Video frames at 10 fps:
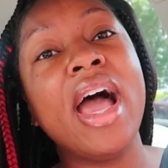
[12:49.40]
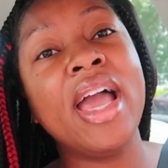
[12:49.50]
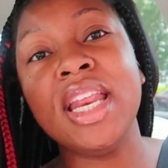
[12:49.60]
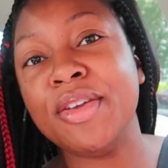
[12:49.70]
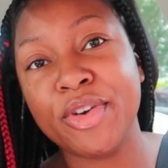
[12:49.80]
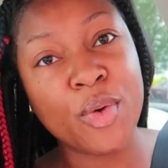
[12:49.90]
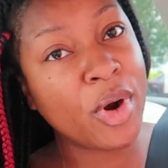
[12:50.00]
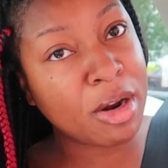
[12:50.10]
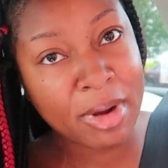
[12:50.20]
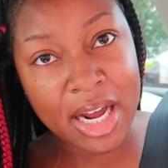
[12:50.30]
I ain't even going to
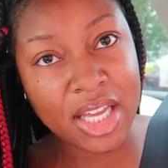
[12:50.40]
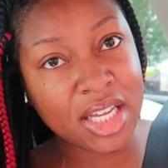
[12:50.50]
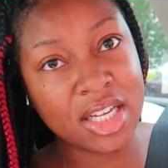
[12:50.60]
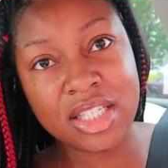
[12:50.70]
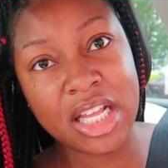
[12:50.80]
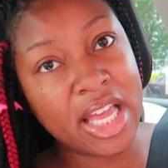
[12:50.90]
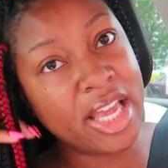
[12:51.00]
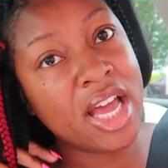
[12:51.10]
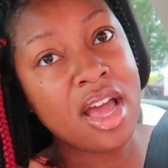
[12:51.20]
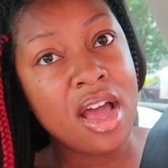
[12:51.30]
worry about it because,
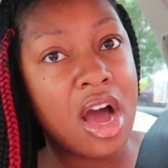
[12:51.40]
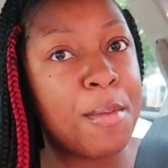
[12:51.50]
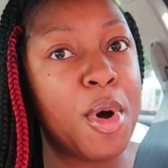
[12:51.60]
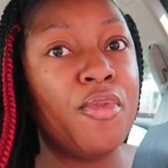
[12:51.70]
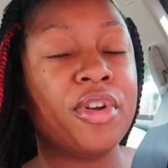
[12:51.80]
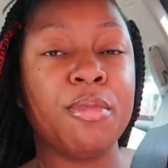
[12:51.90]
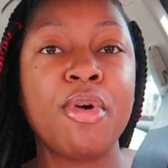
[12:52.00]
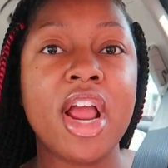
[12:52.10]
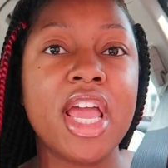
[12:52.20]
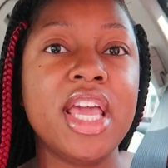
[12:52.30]
like, I'm over the
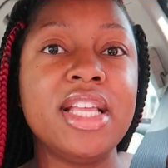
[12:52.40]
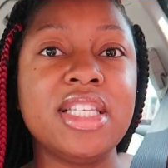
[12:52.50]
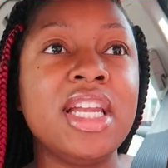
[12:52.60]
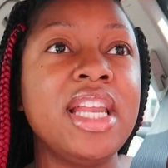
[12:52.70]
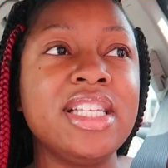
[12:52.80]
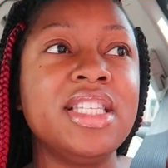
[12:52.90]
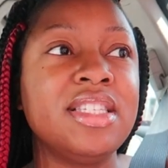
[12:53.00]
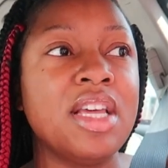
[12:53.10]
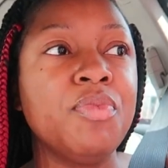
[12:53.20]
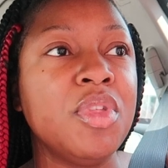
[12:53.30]
braids. Unless
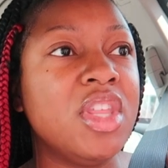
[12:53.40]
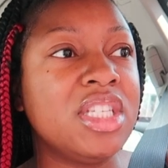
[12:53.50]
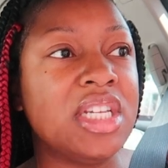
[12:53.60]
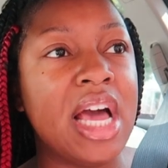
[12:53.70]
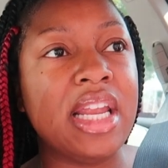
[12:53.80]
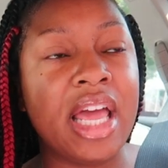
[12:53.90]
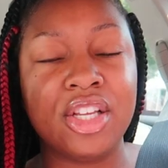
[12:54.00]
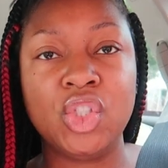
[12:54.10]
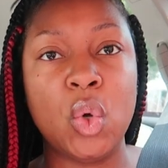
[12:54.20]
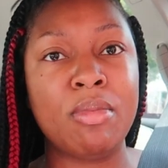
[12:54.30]
it's something that's not
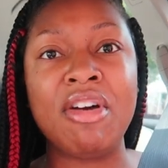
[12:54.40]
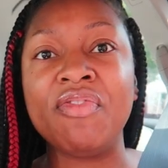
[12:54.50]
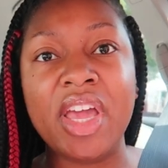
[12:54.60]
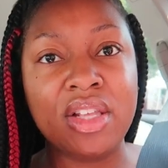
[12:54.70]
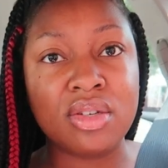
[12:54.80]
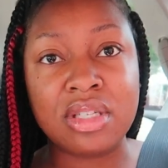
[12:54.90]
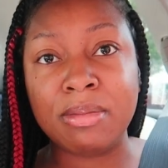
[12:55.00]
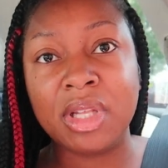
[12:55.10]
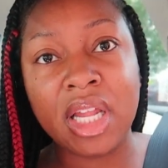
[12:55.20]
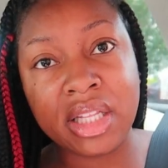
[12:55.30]
like showing my face or
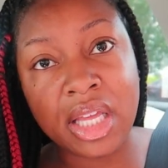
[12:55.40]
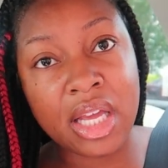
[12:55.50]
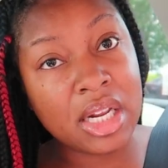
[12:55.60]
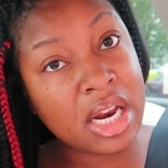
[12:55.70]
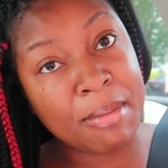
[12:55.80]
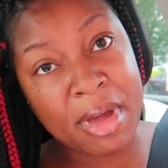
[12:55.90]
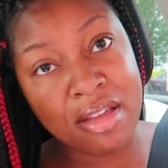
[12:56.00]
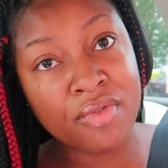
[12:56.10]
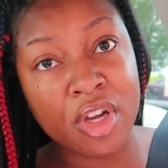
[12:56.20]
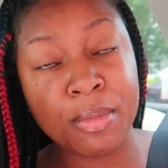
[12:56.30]
something like that, then I
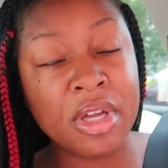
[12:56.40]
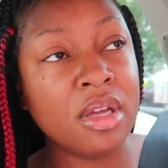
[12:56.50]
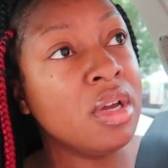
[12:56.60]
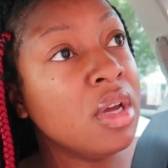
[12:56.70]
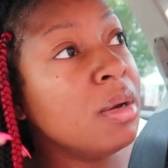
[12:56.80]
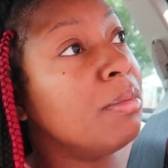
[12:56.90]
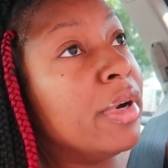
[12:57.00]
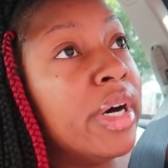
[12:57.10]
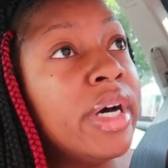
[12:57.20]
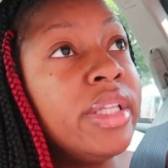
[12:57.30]
may film it.
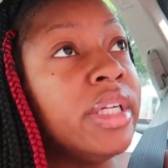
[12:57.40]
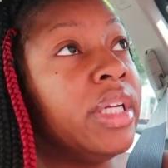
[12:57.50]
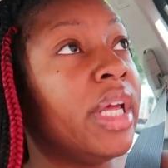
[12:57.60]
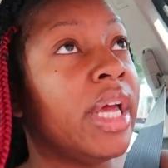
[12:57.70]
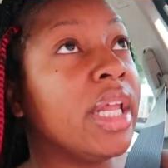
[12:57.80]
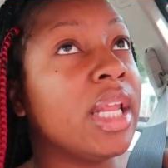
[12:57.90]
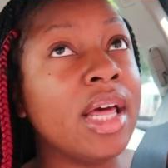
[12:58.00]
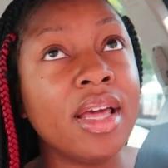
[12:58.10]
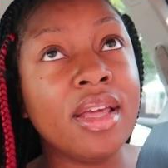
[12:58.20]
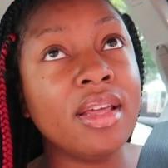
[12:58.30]
But other than that,
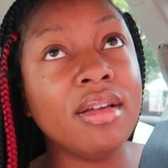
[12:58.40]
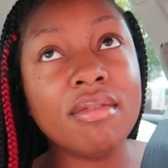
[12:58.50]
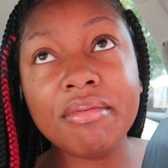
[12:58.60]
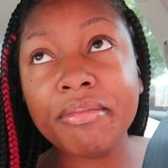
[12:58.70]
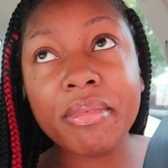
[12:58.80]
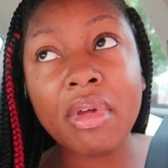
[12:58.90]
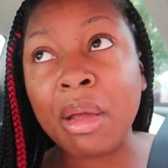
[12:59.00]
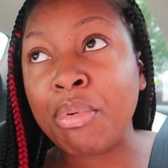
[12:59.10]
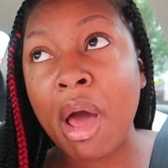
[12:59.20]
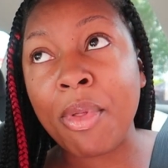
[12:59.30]
like,
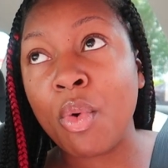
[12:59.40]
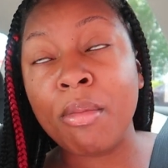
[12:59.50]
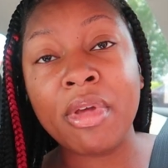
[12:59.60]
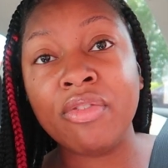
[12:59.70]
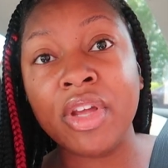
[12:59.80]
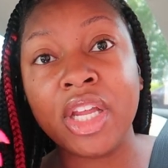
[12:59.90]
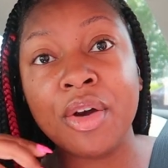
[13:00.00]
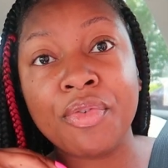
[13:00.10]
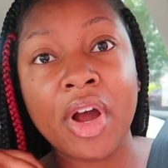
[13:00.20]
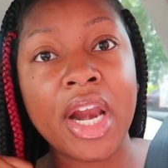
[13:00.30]
it probably won't be a
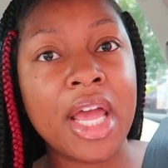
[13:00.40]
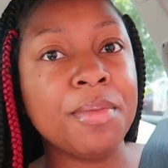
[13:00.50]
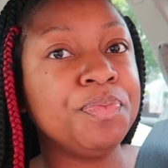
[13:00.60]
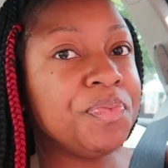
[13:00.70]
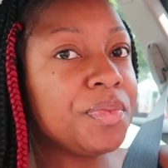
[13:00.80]
video Friday.